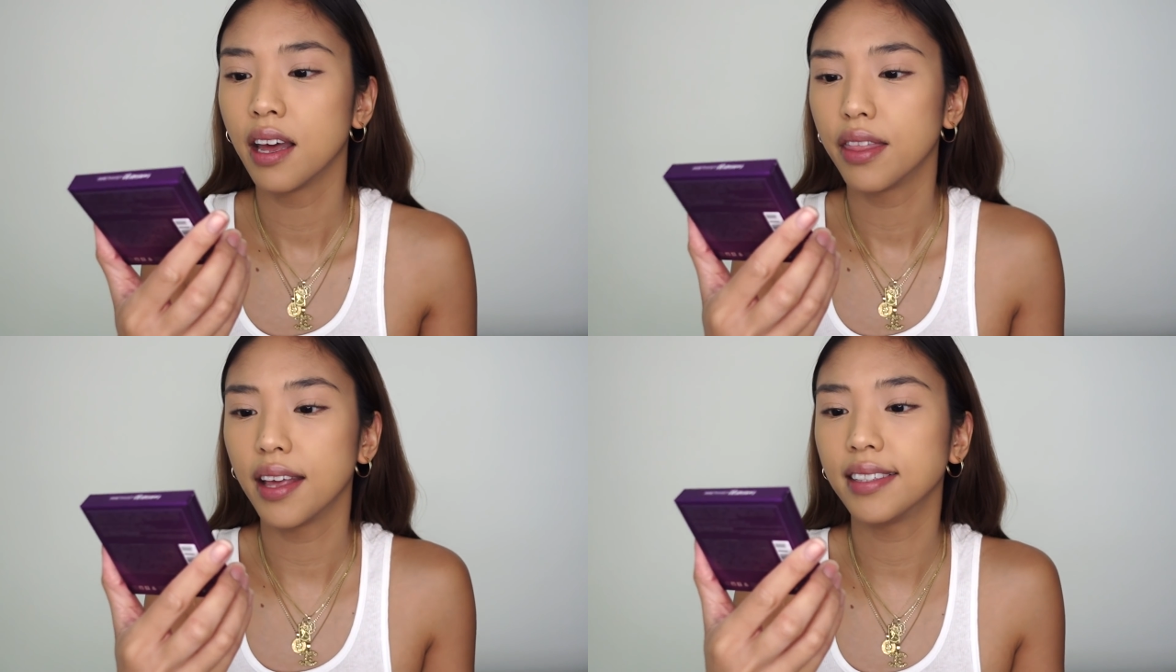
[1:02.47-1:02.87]

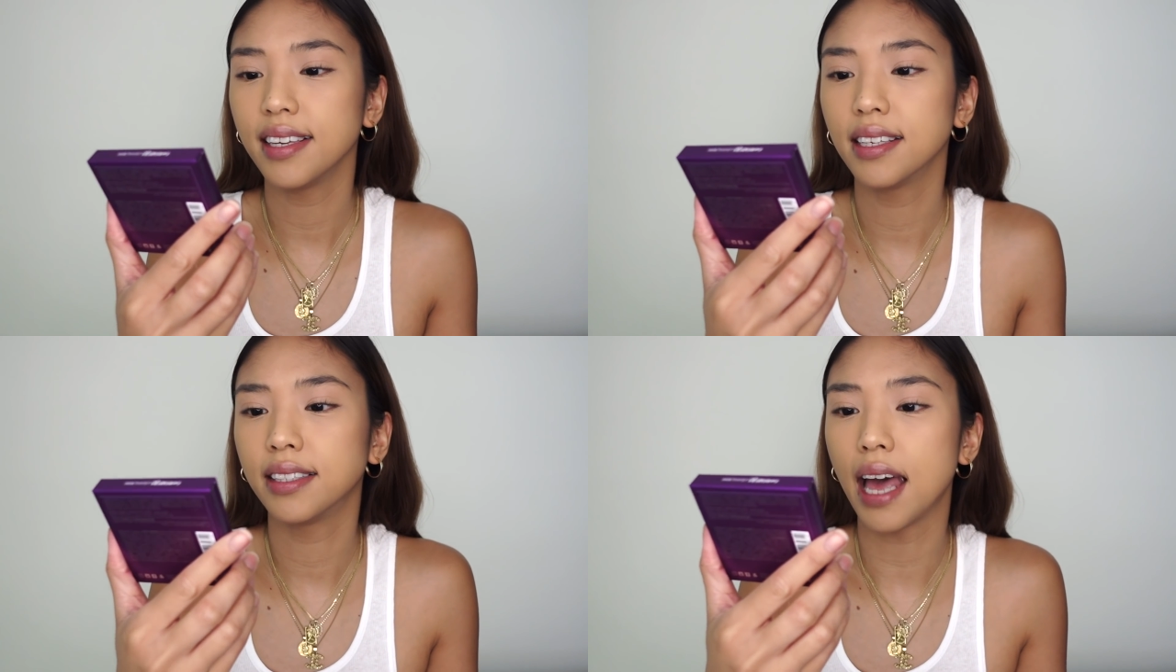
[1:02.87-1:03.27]
This
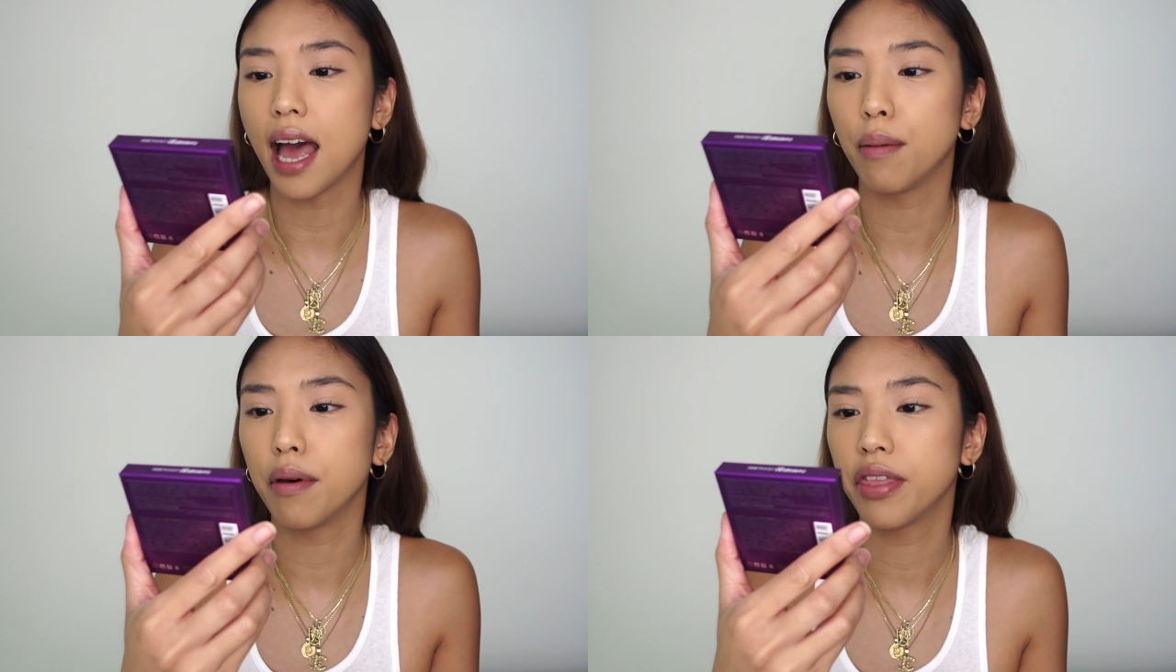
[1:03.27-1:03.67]
is the
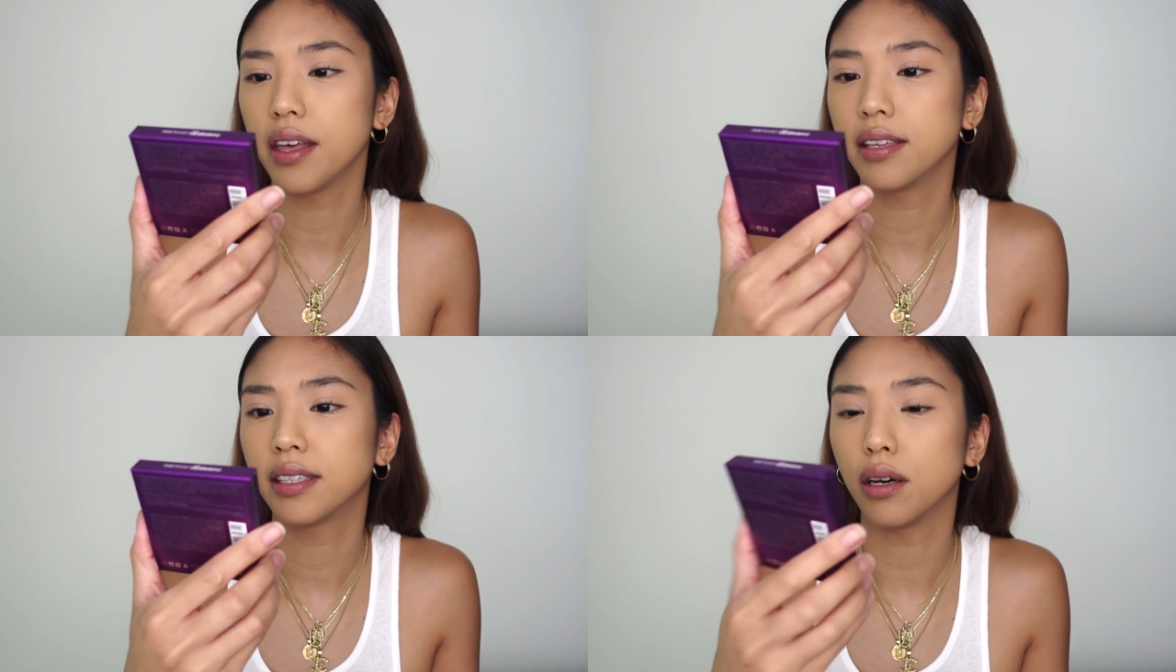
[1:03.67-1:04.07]

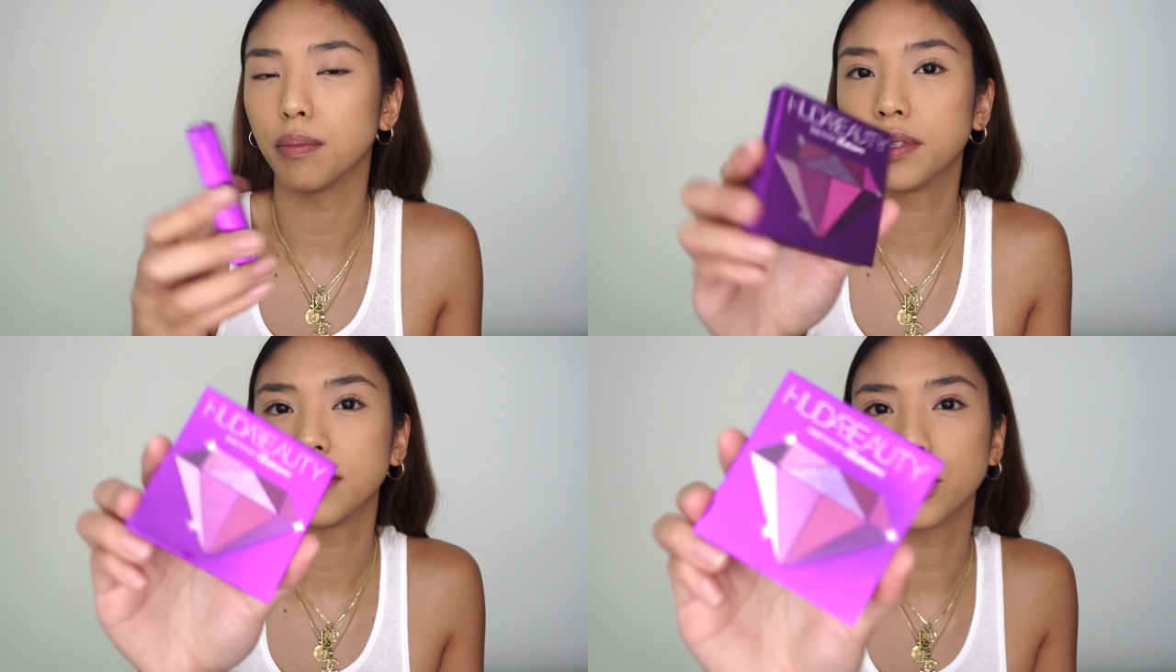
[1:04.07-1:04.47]
Amethyst
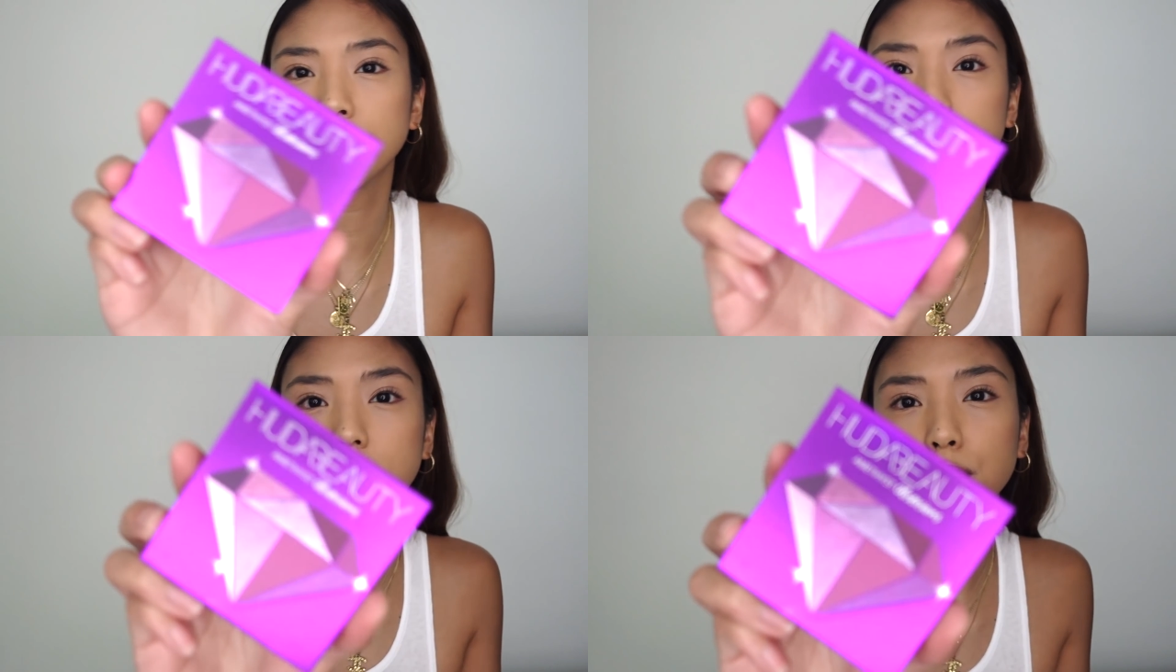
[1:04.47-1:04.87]

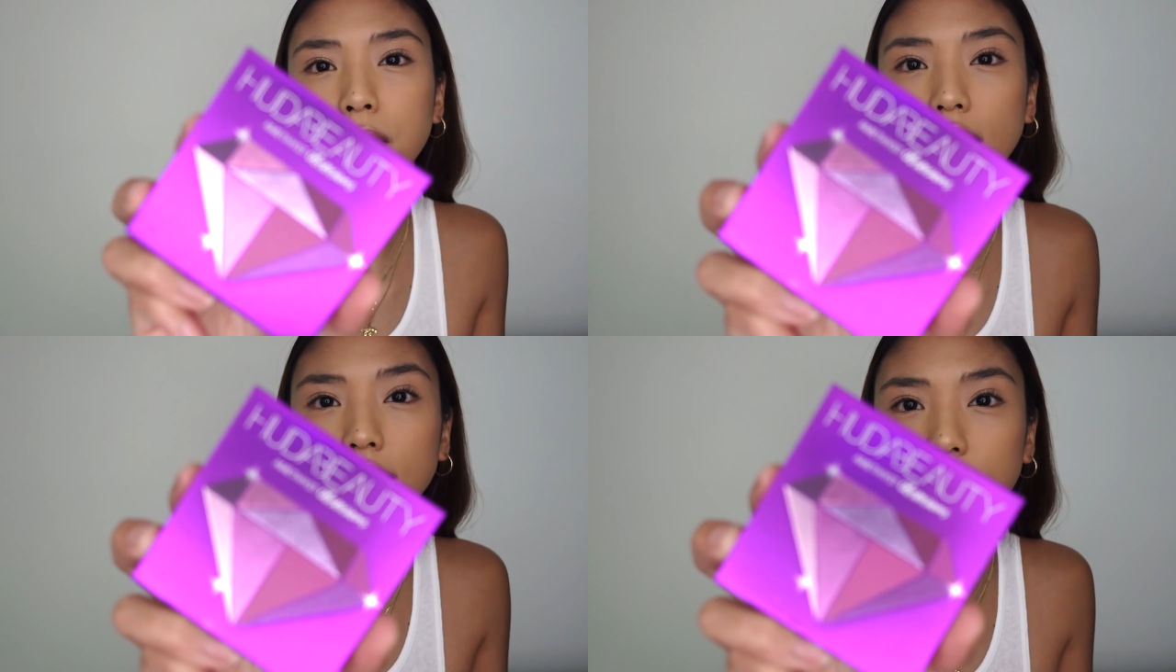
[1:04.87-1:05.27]
Obsessions
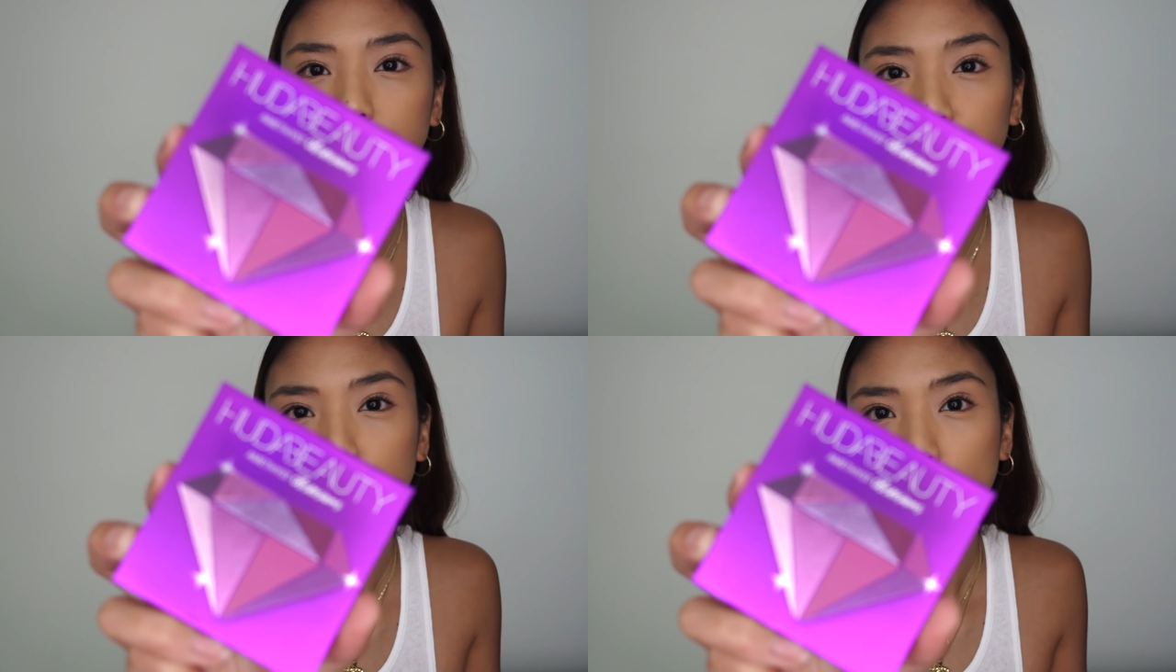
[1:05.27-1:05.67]
palette.
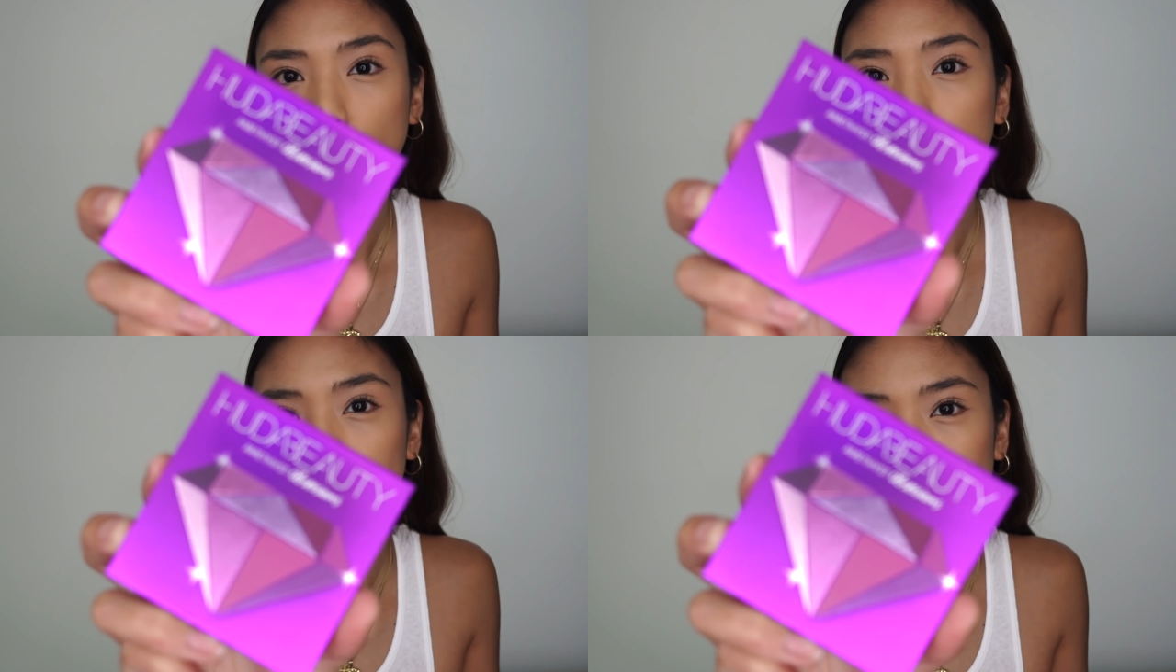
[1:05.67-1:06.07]

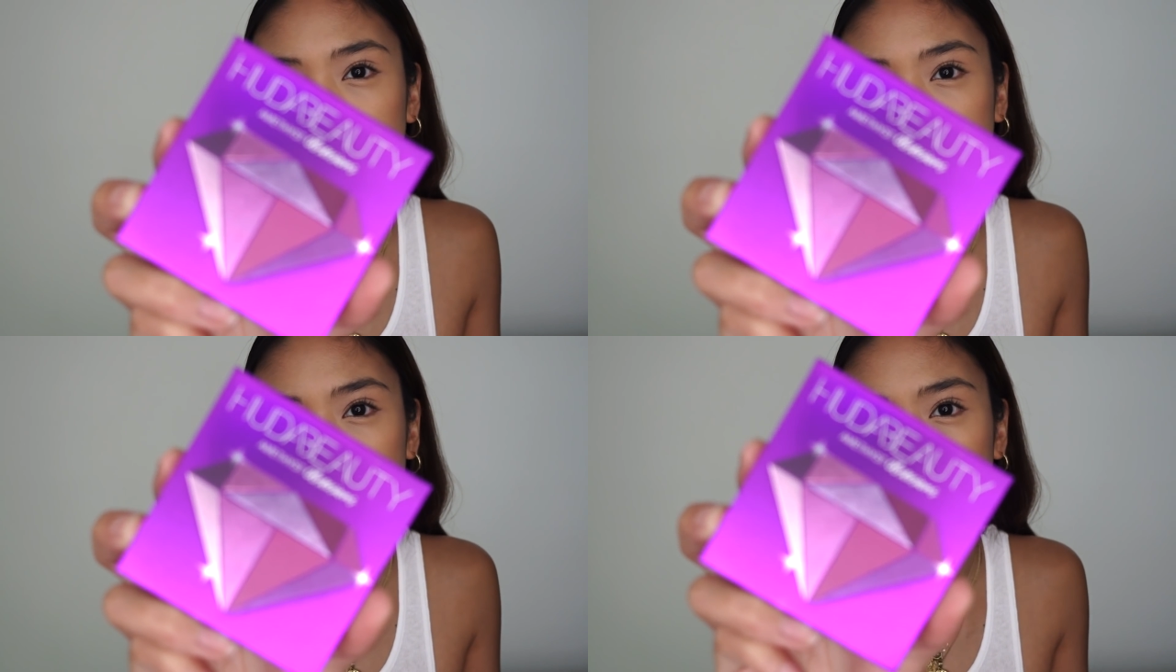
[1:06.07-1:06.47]

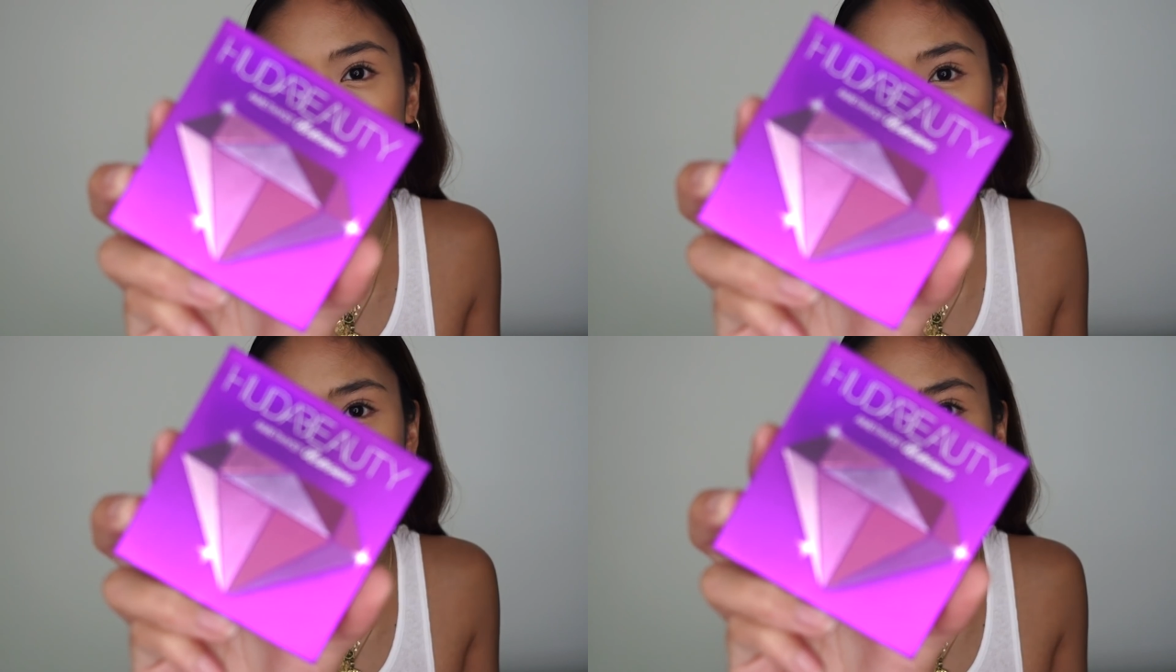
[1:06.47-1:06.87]
Mostly this